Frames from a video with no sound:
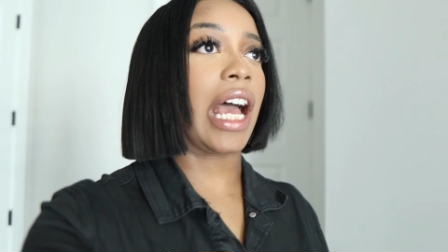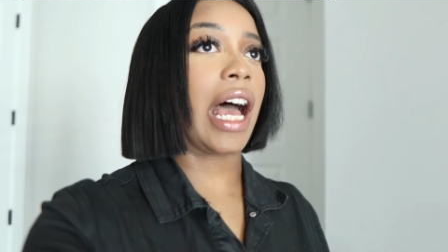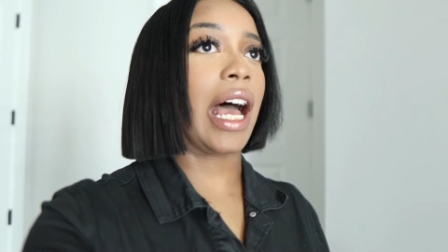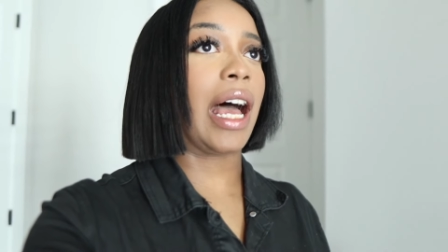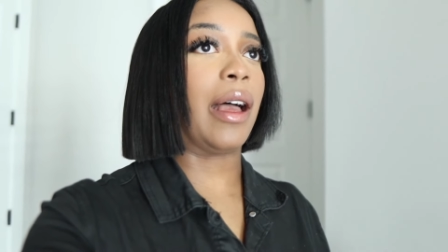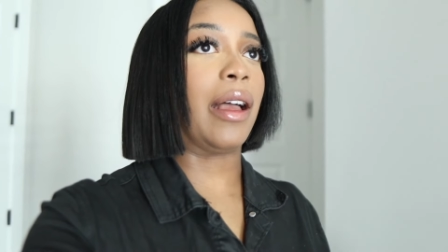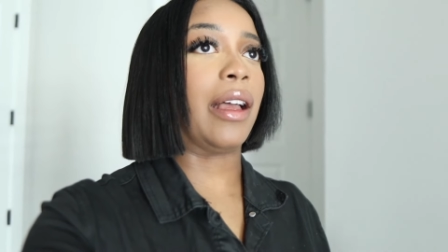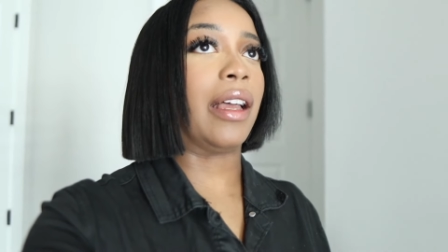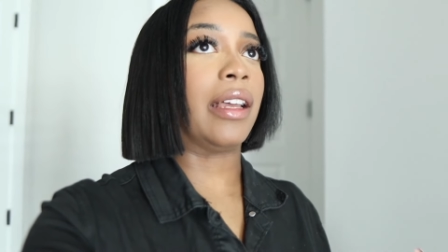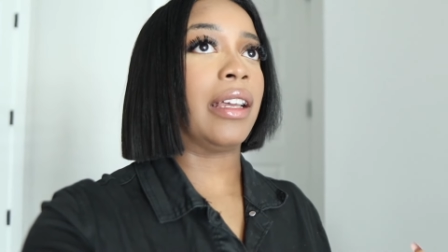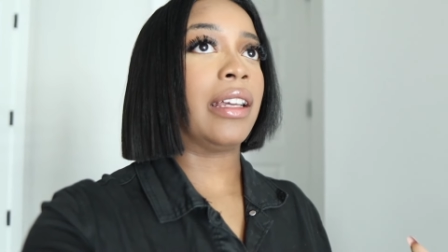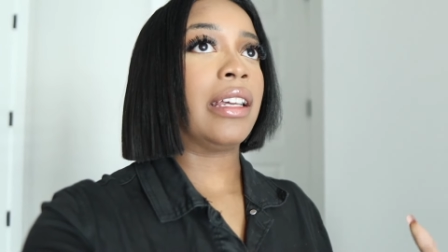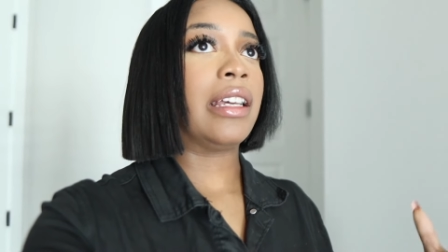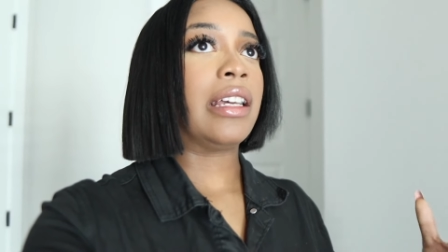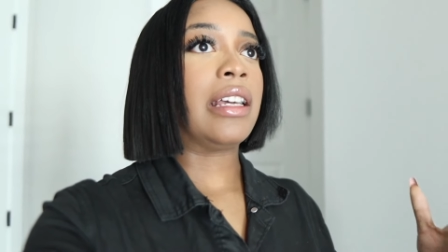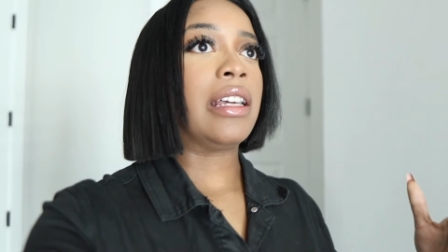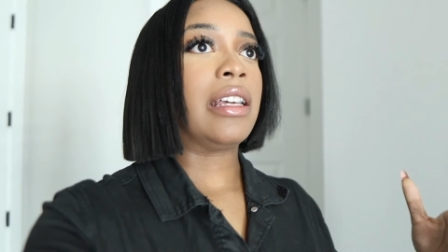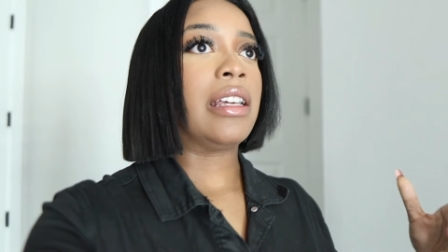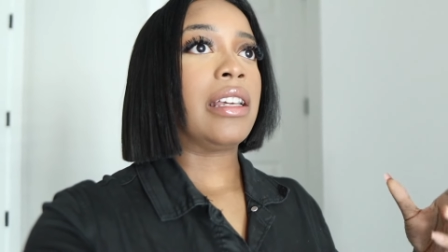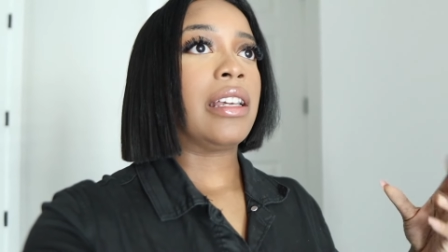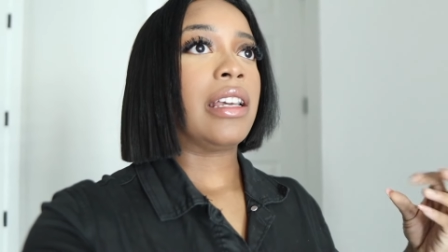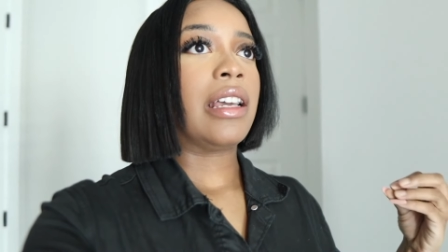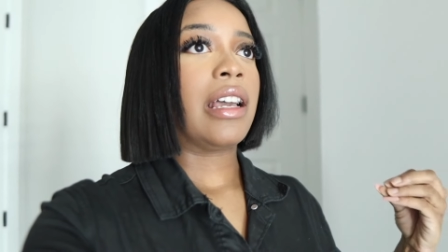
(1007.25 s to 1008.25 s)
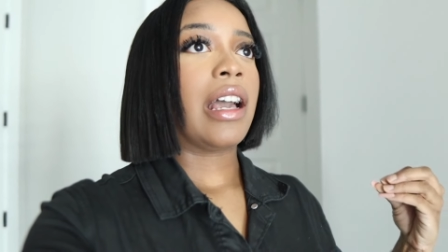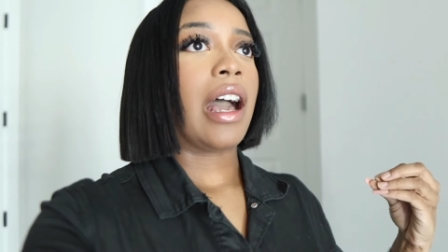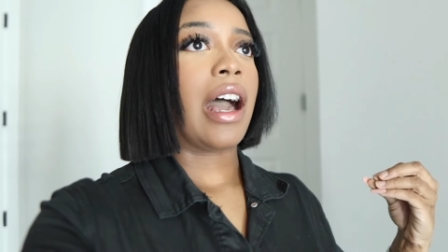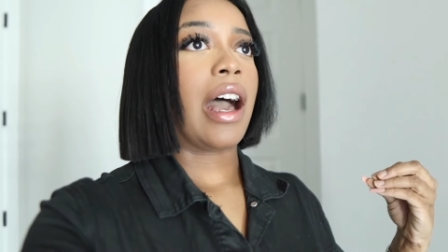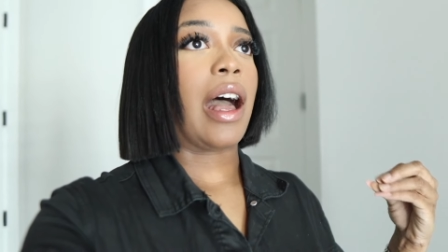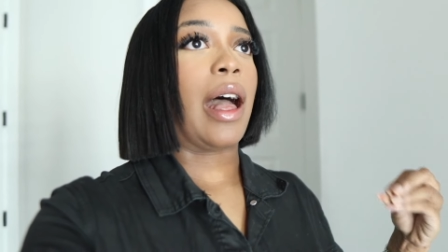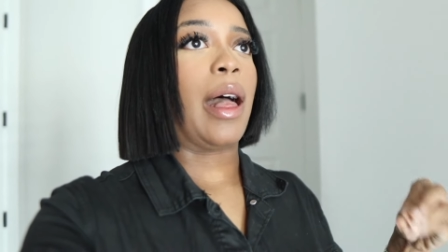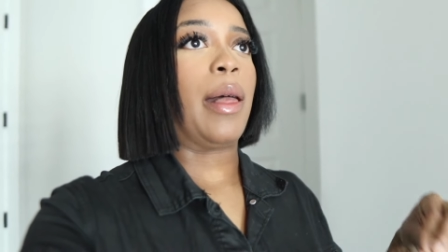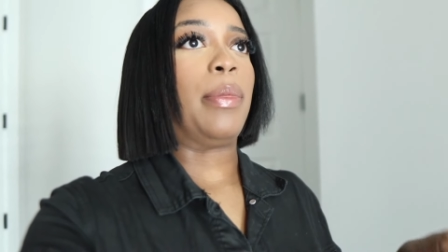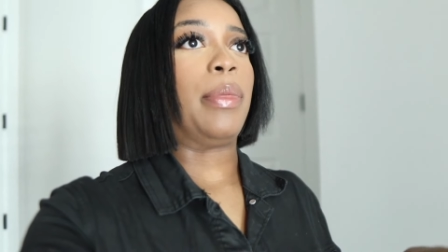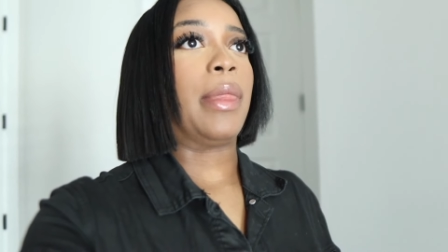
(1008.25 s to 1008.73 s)
I'm,
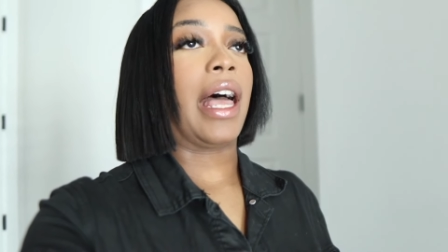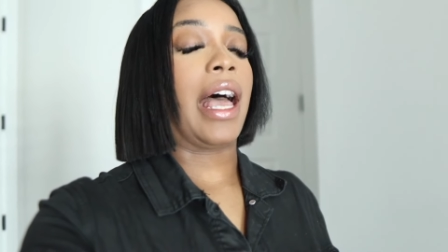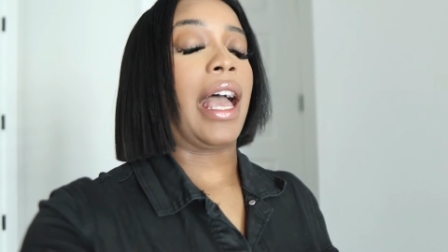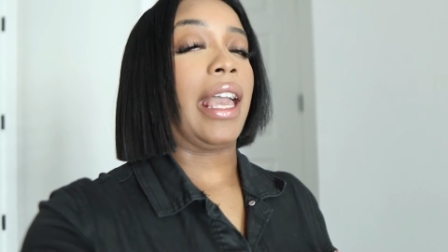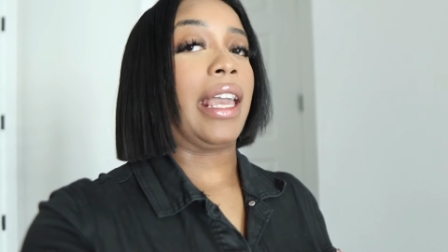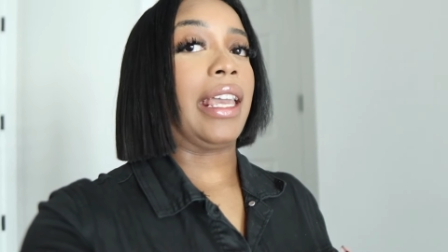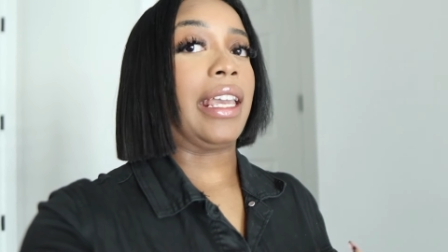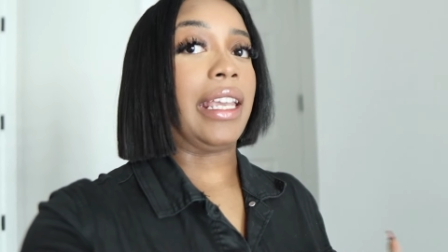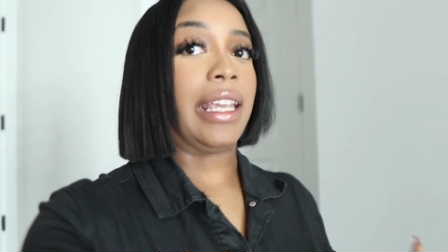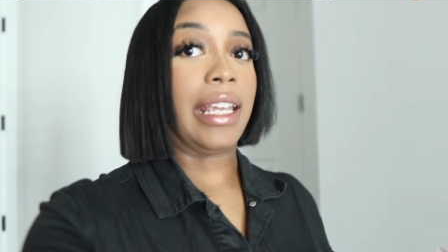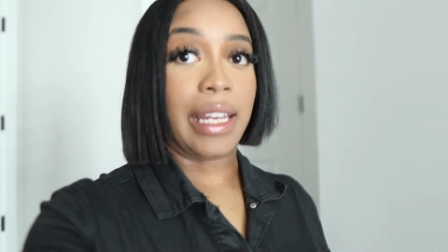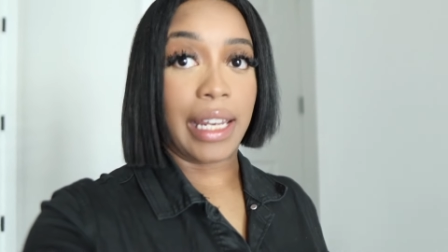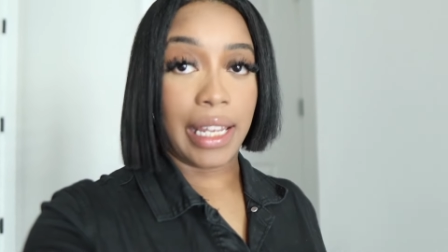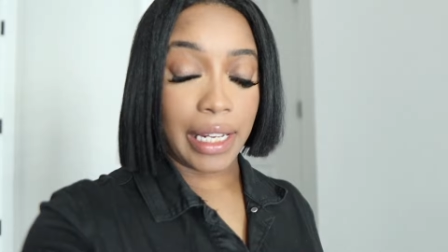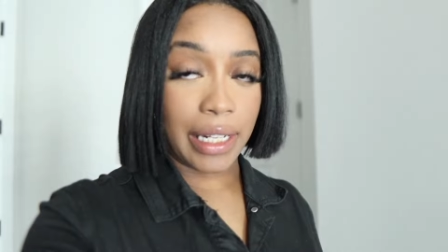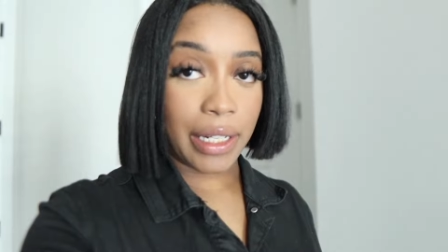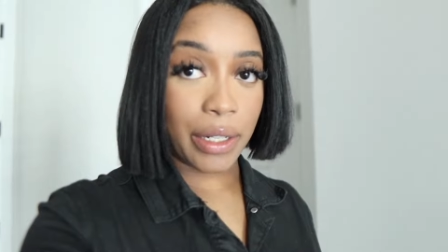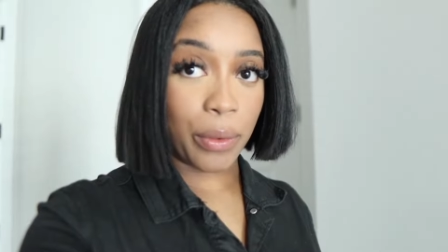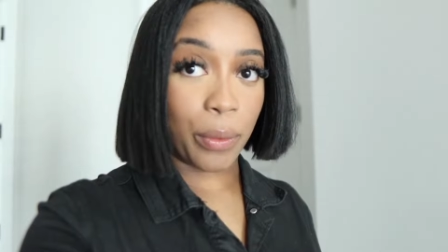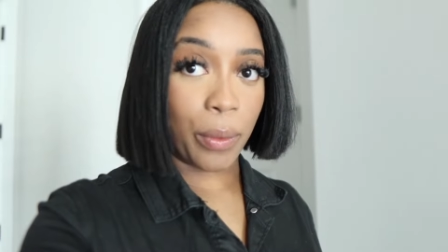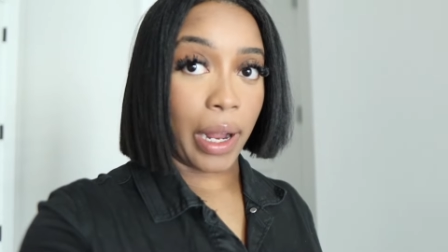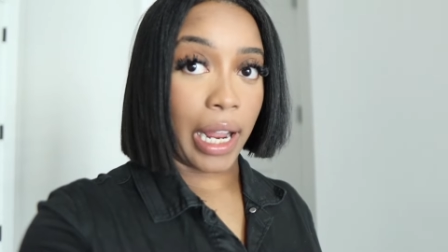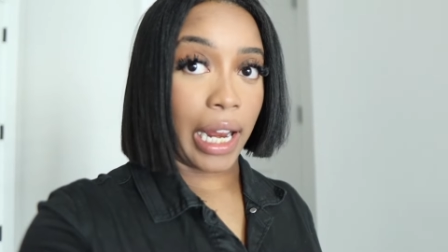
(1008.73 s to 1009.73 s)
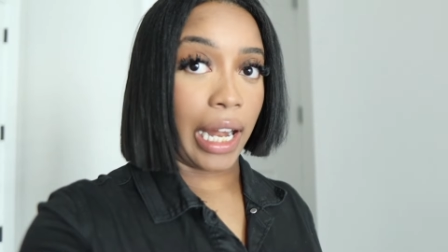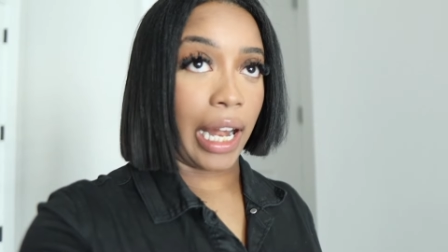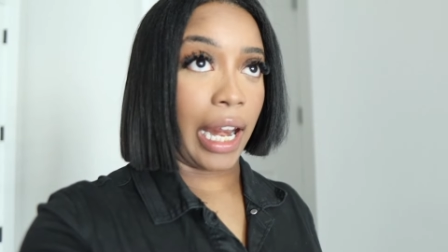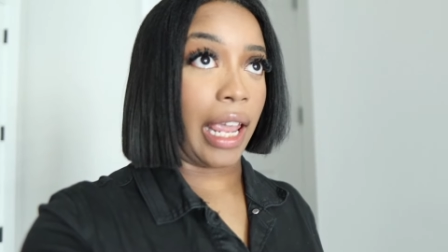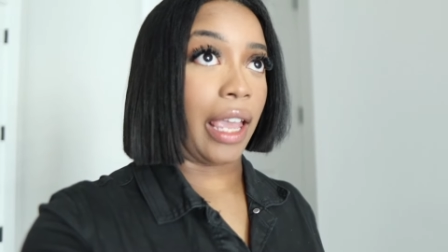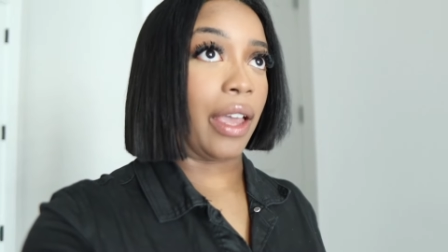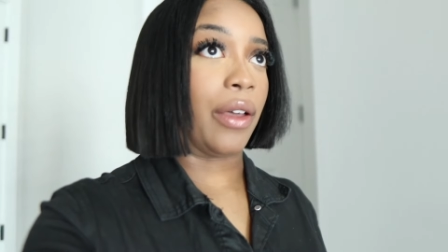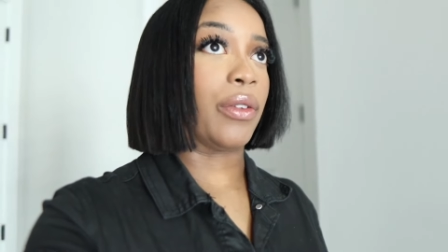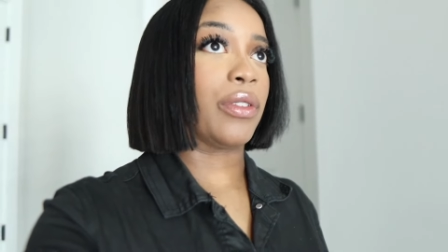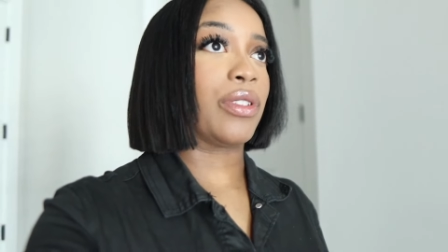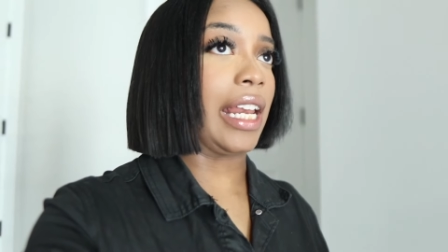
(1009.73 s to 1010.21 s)
I'm not in it right now.